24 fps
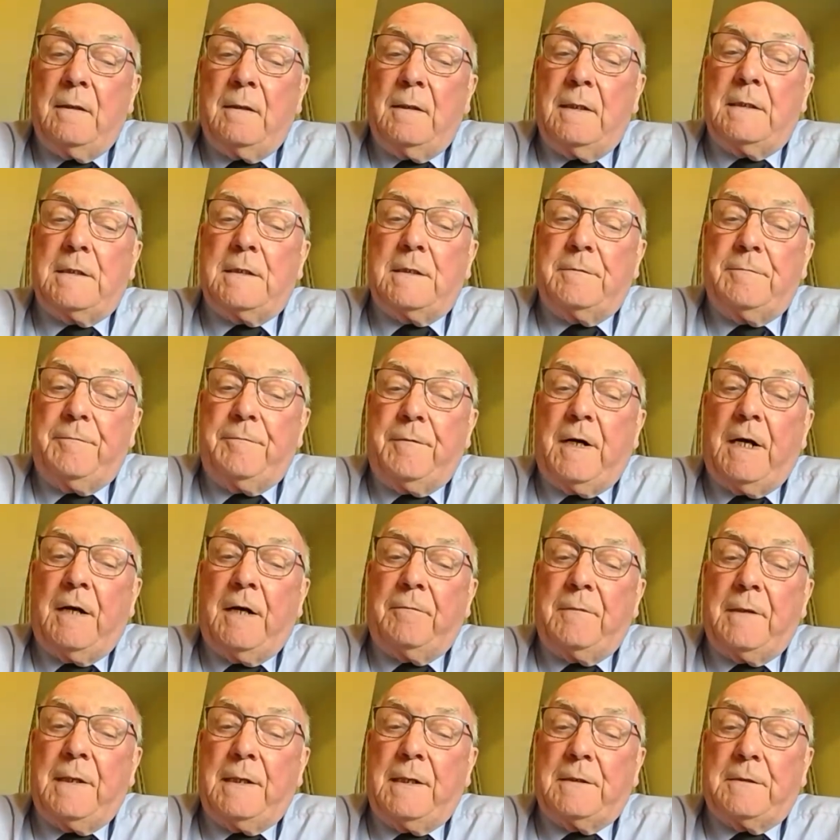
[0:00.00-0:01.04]
This
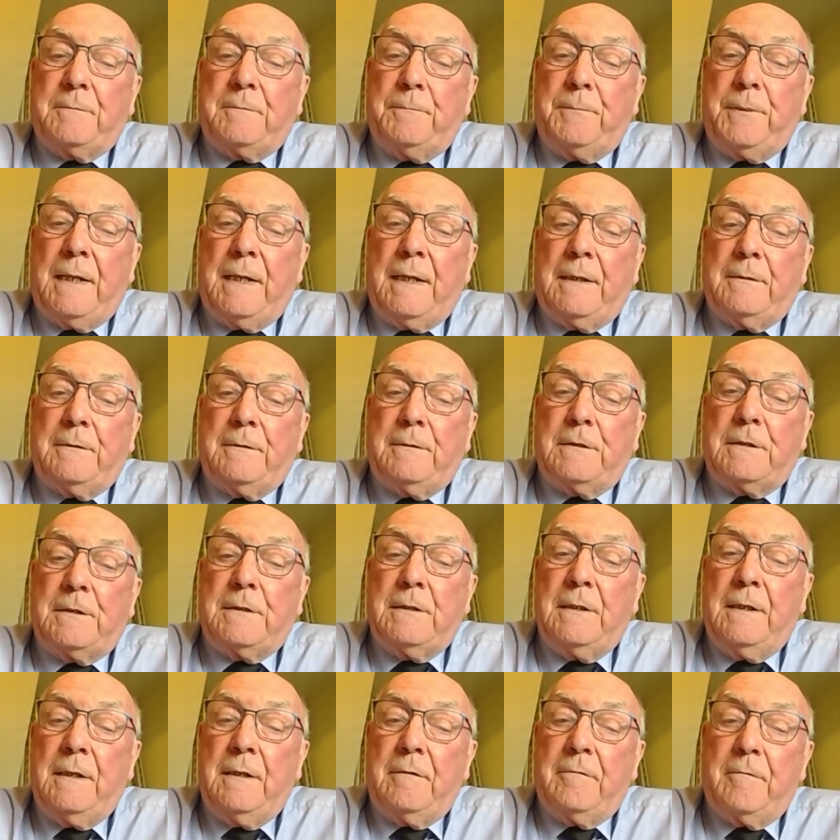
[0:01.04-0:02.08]
£5,000
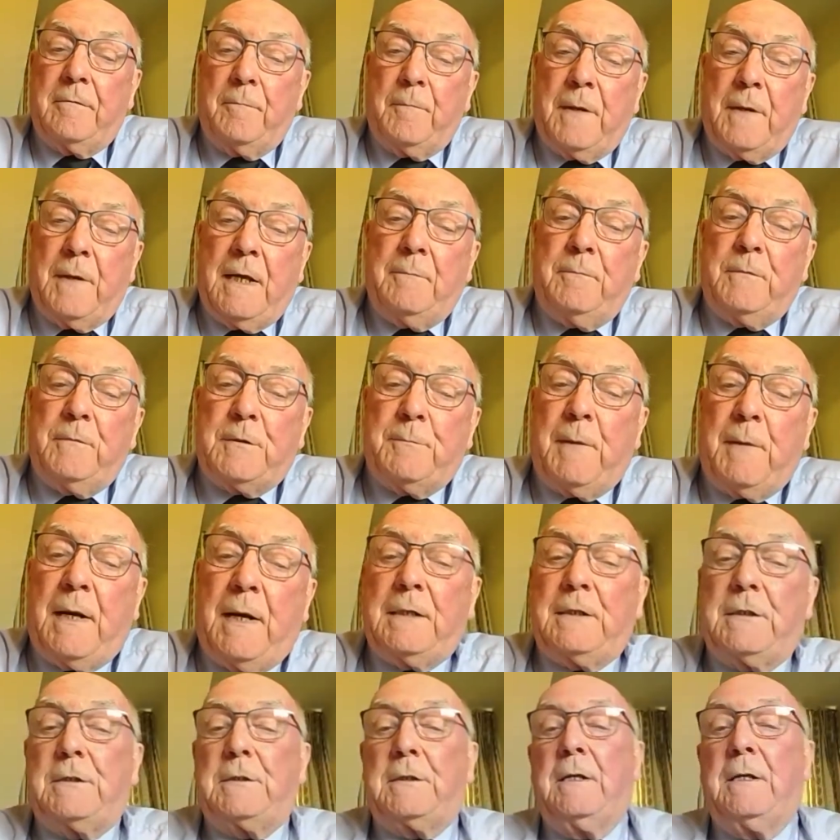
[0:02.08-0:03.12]
from them was
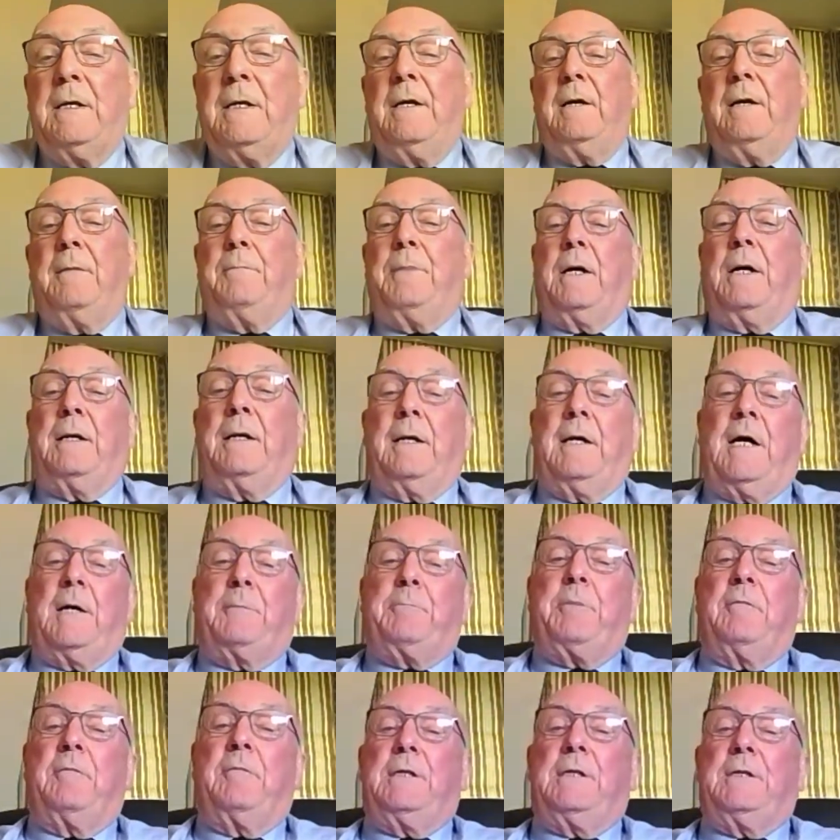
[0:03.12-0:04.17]
matched by our
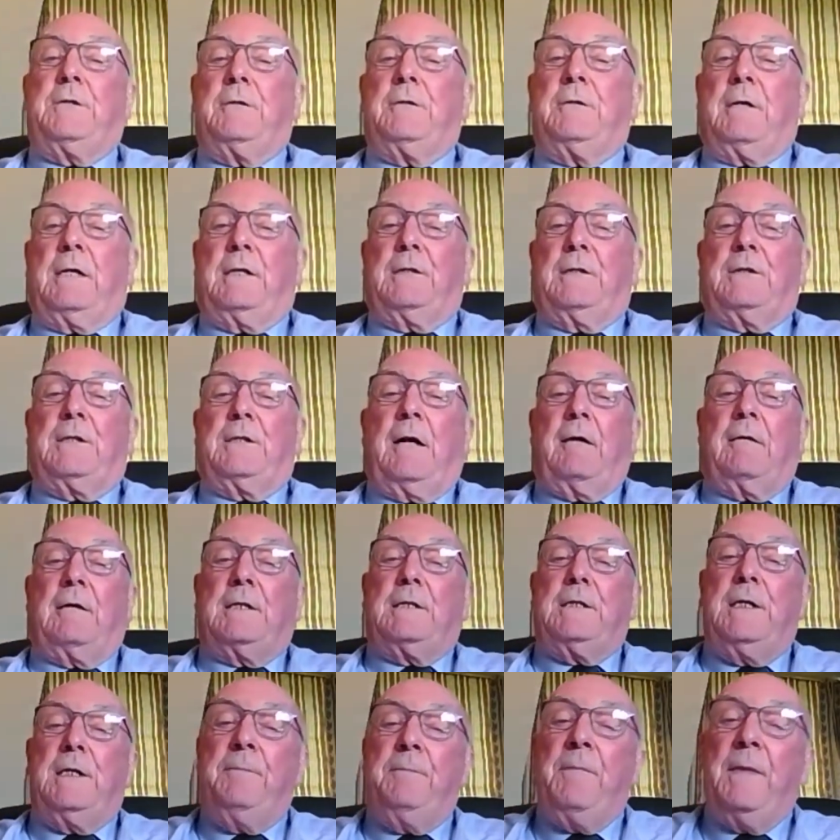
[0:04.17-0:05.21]
provincial grand
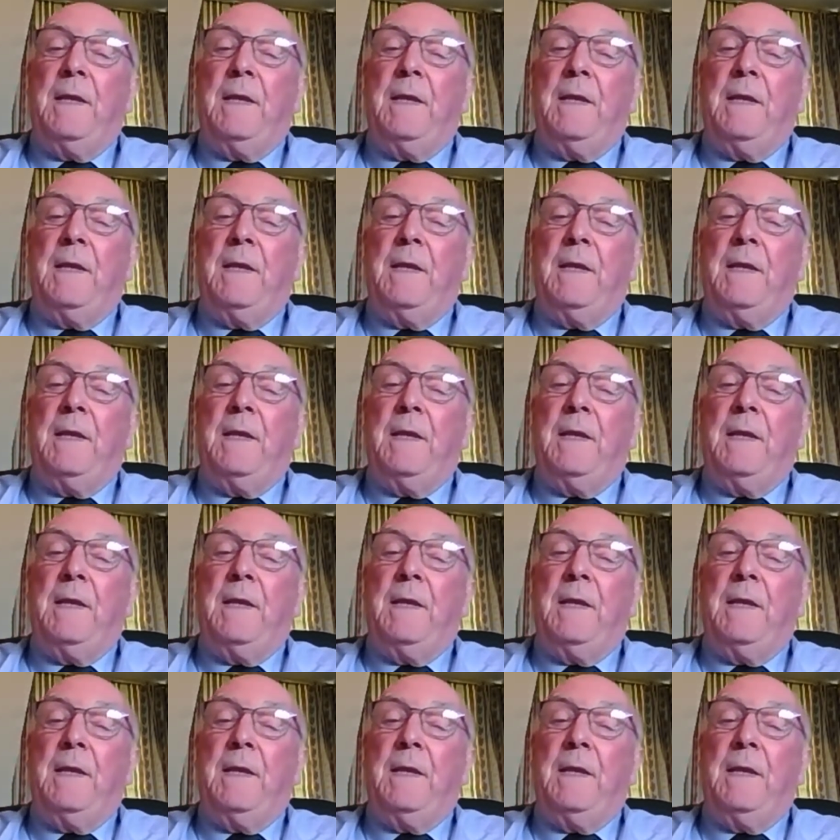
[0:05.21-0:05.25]
charity,